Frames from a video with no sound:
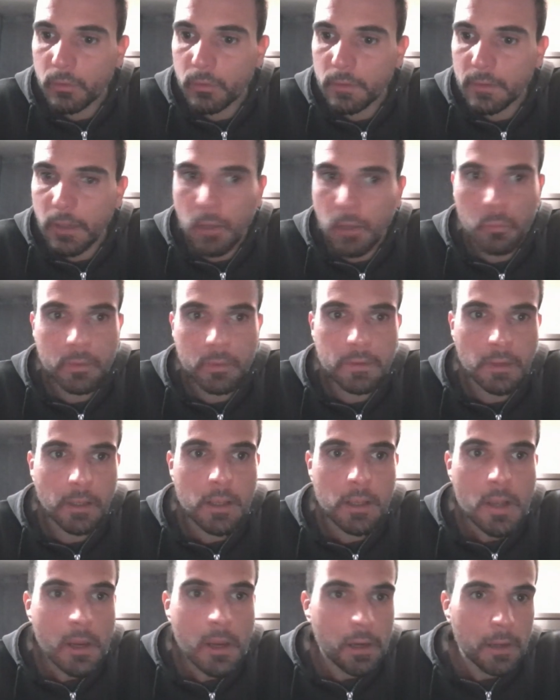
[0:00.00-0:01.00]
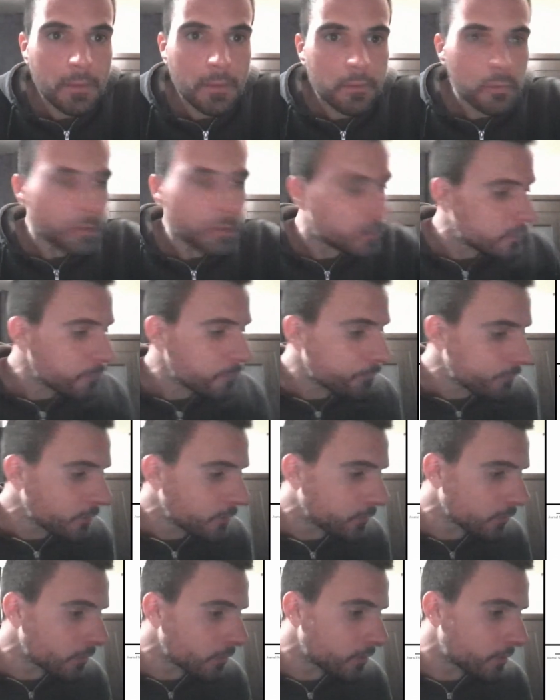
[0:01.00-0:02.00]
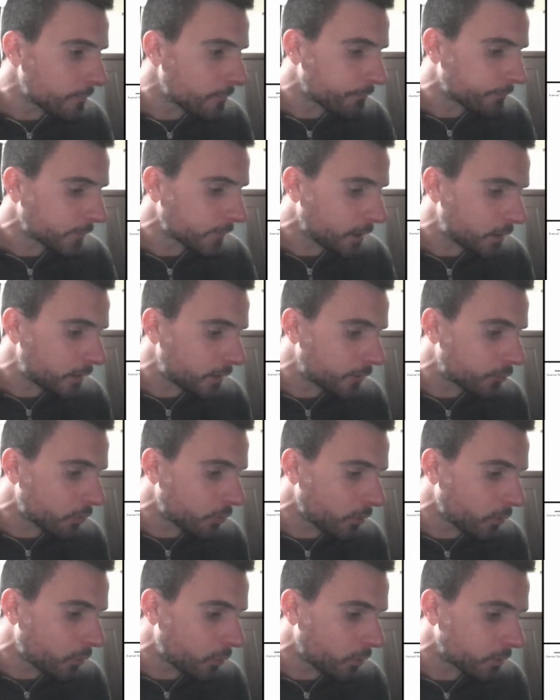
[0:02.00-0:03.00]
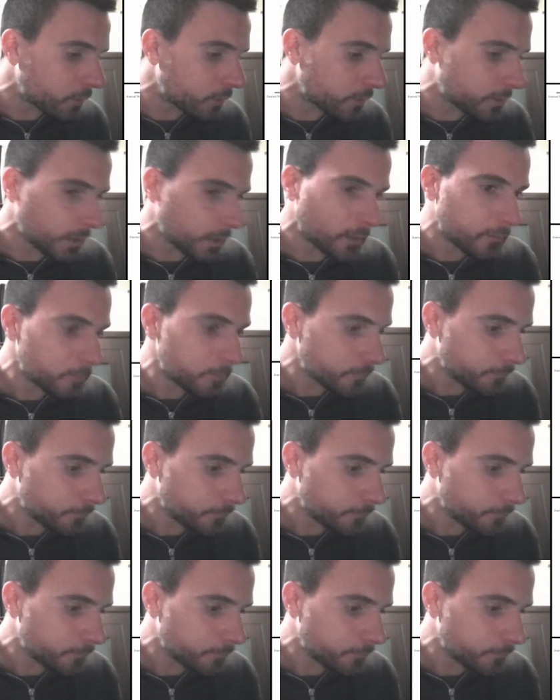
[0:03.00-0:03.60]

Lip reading: I would say. Let's do it. So let's roll 1d10